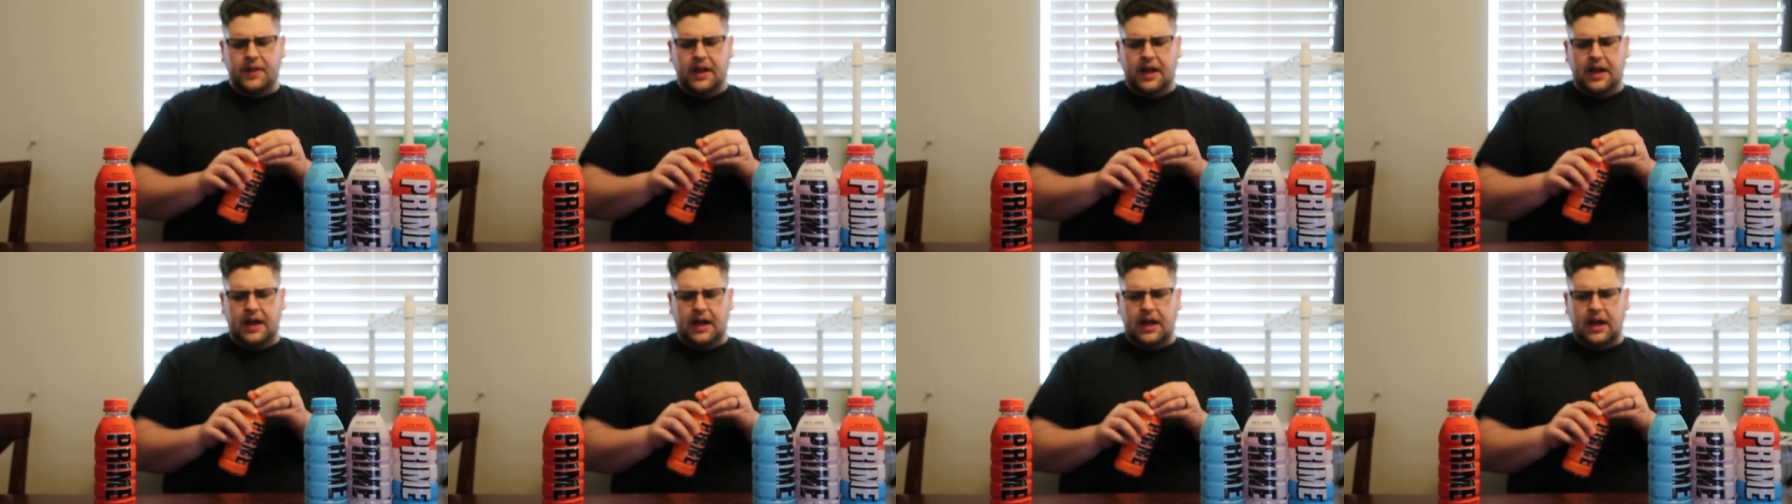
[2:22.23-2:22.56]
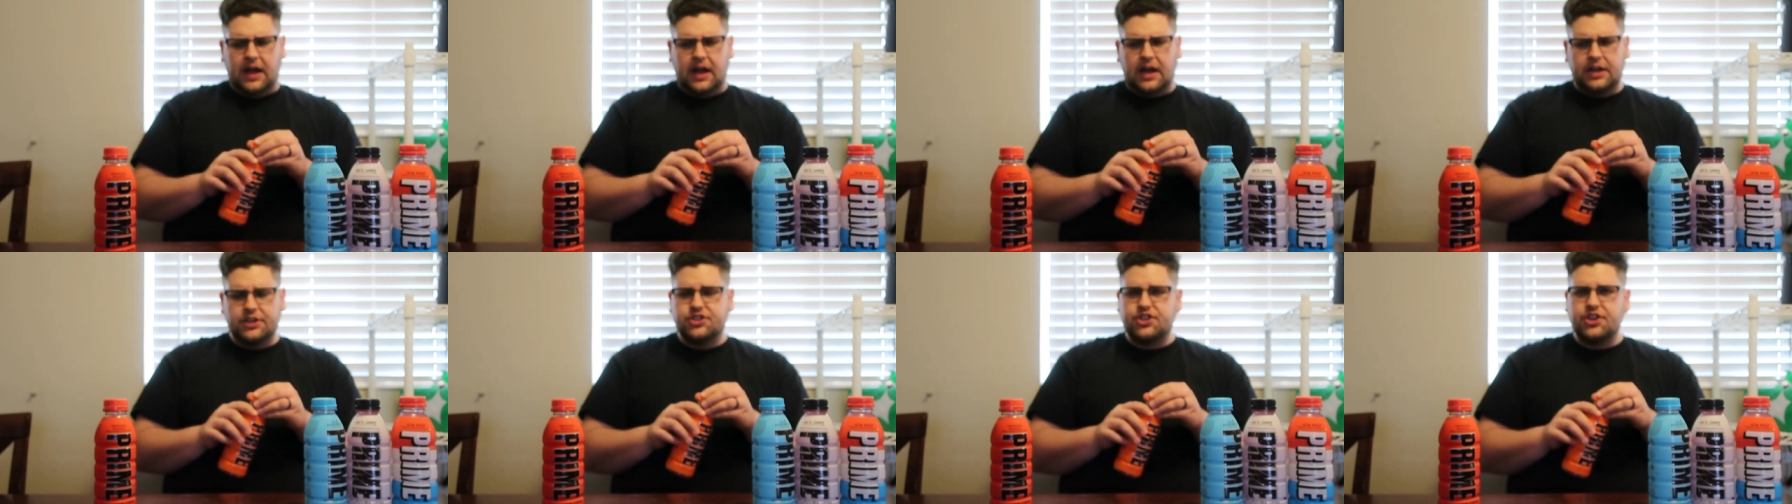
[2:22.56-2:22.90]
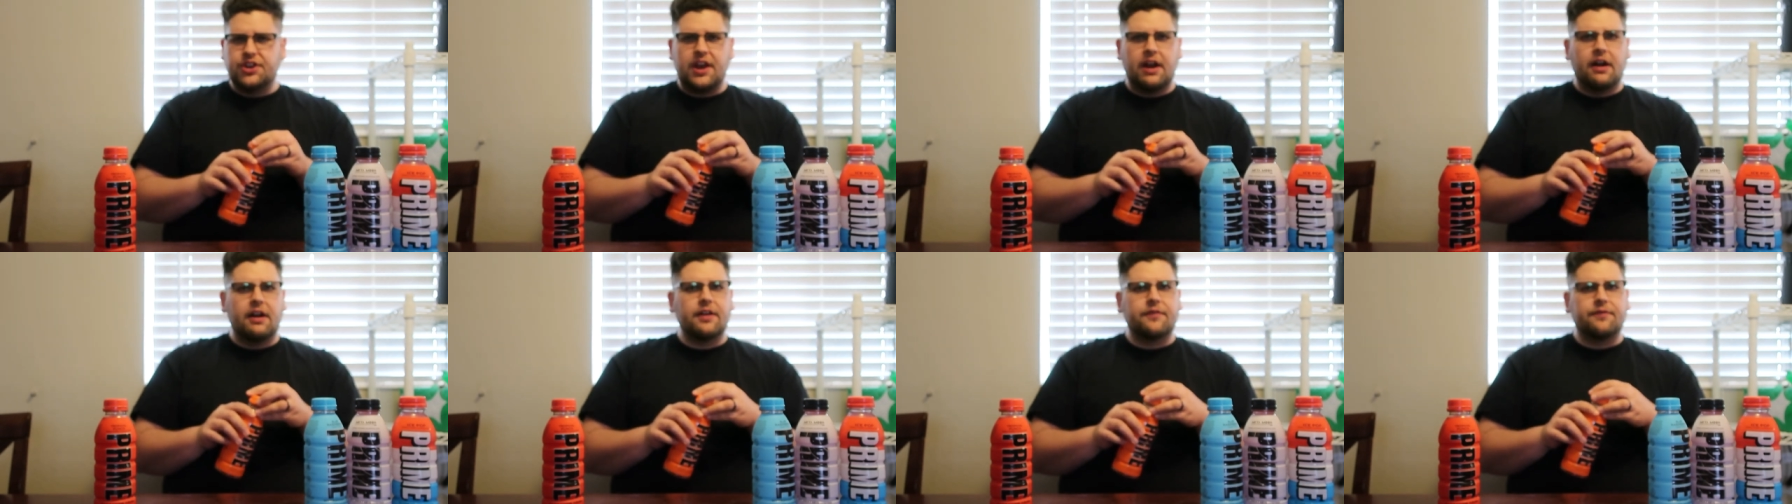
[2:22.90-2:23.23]
uh,
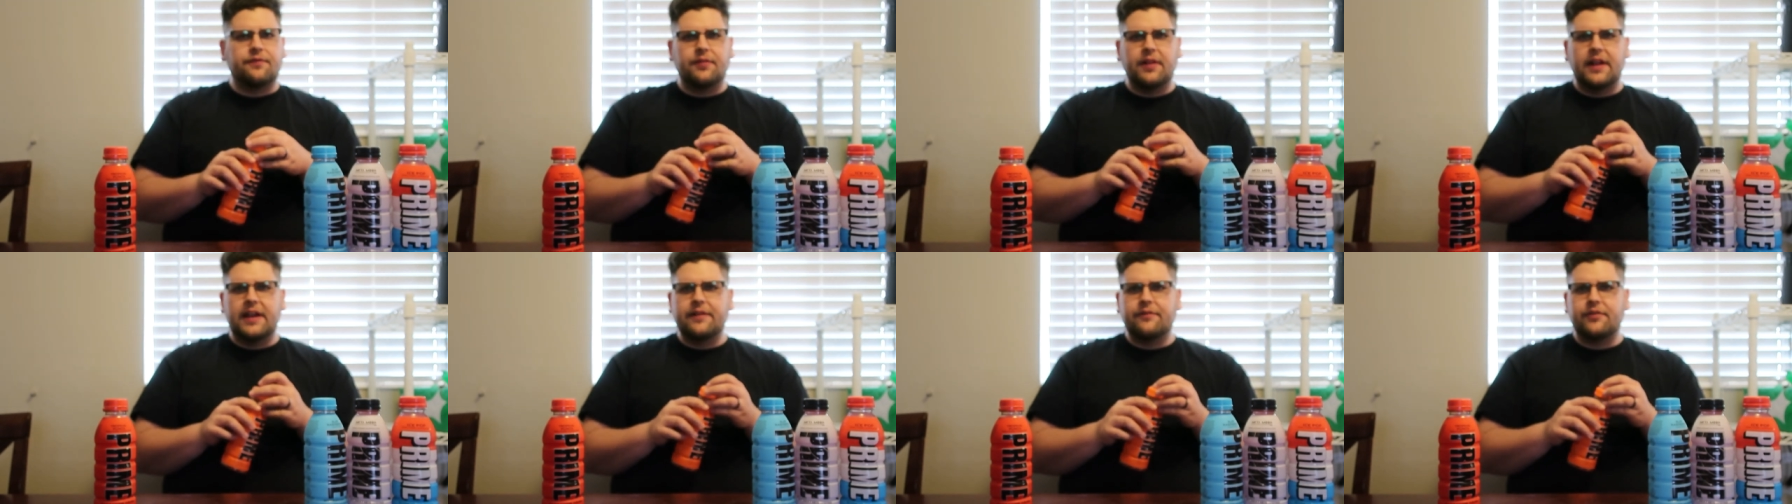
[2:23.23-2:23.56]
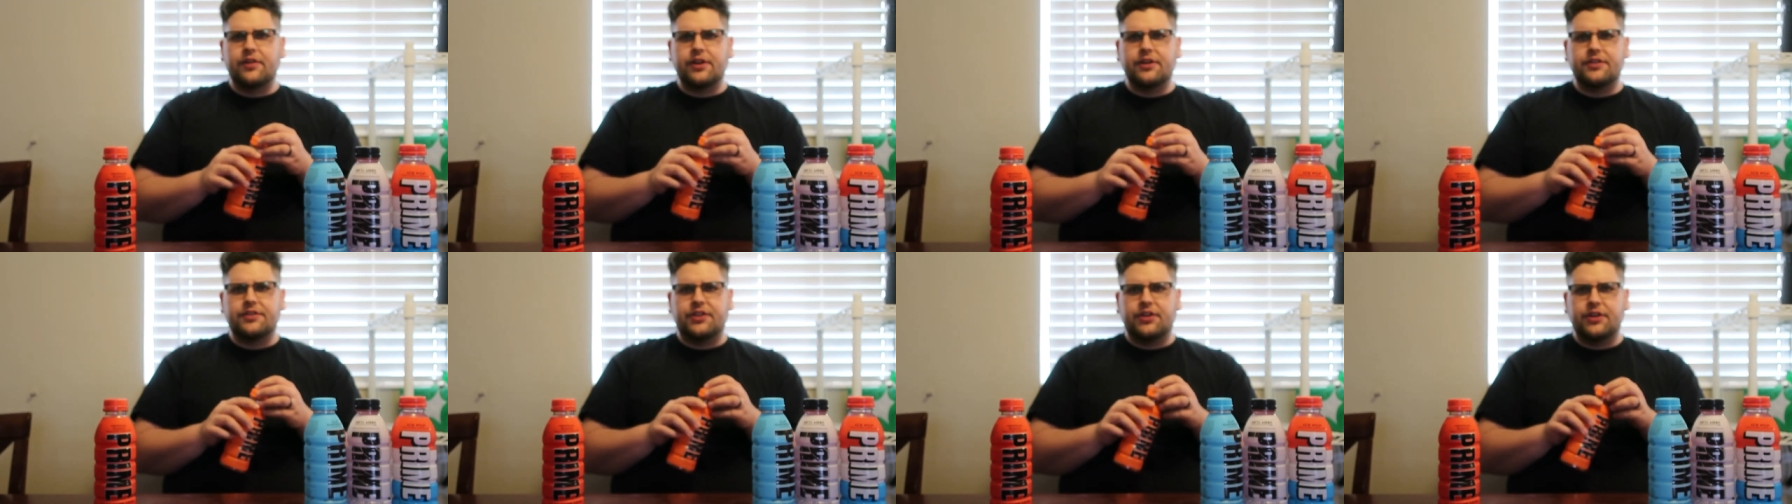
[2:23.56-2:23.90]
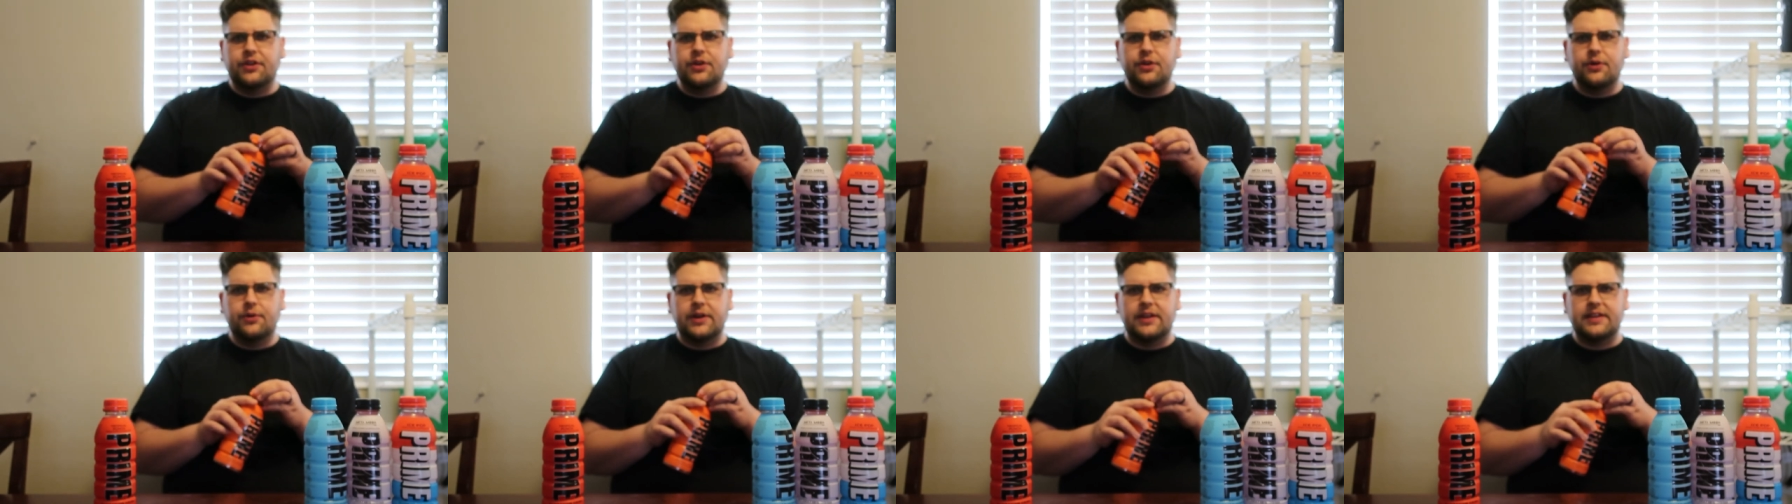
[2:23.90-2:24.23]
generic flavor
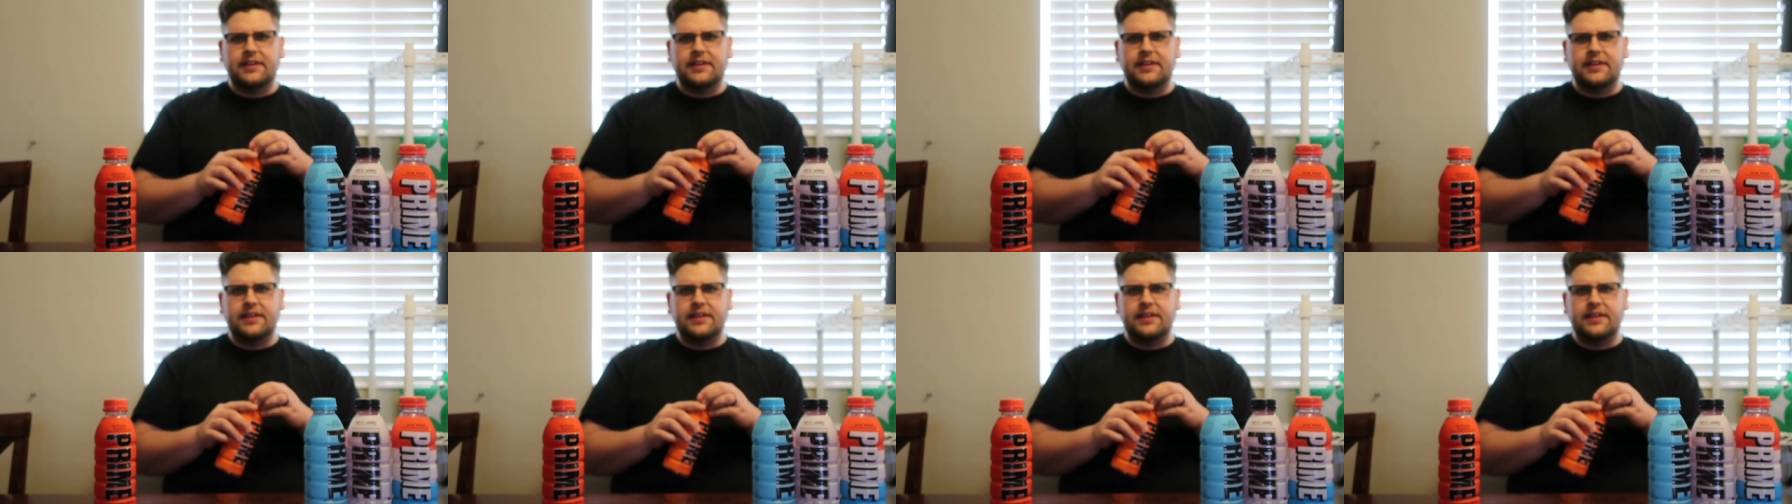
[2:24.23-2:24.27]
too.